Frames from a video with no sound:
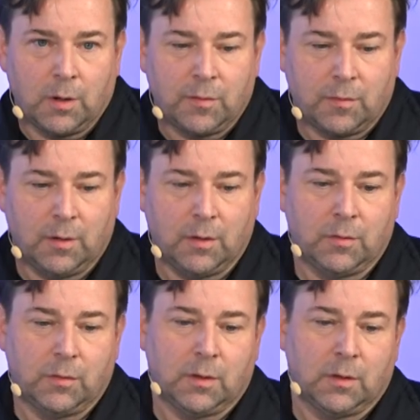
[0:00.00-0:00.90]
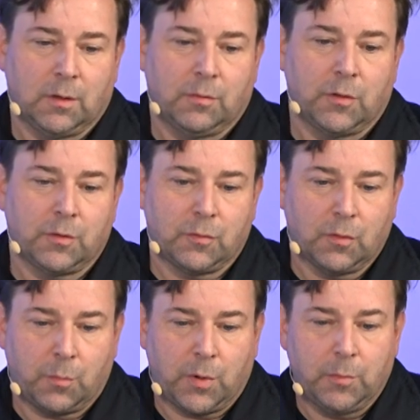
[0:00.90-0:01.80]
listed on the First
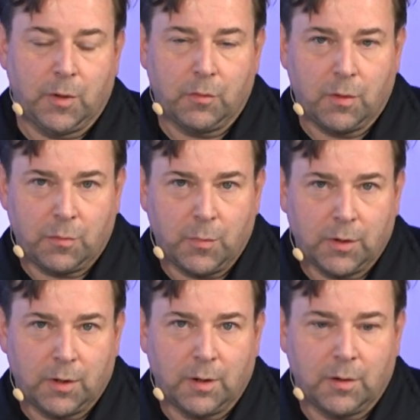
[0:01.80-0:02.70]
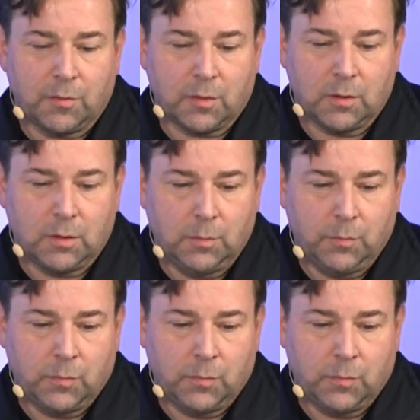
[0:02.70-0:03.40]
North Premier Growth Market here in Stockholm,